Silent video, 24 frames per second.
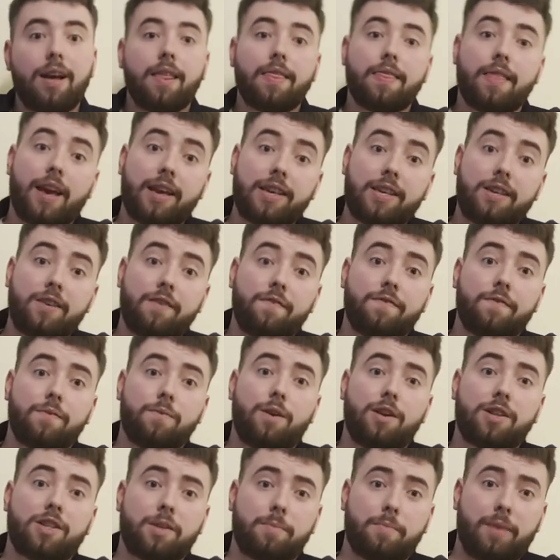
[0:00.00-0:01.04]
Thank you for
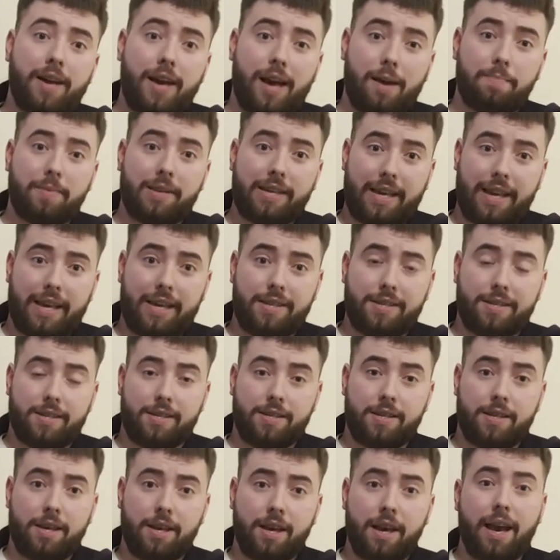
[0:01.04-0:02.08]
watching my application,
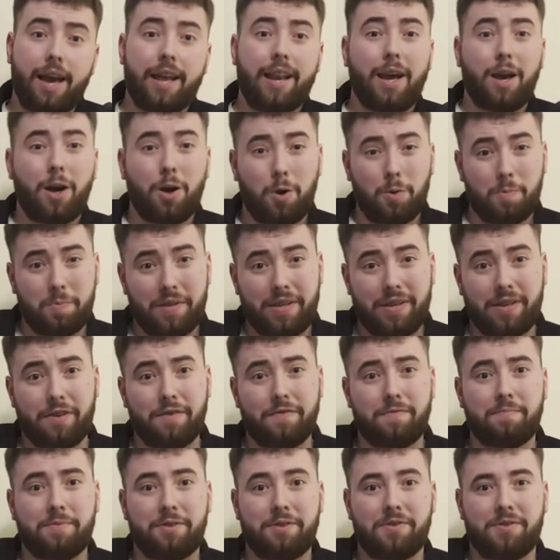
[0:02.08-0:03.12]
and I hope to hear
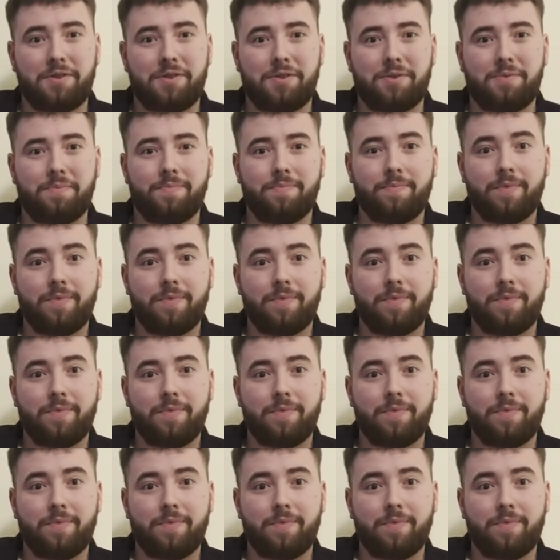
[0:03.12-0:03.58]
from you soon.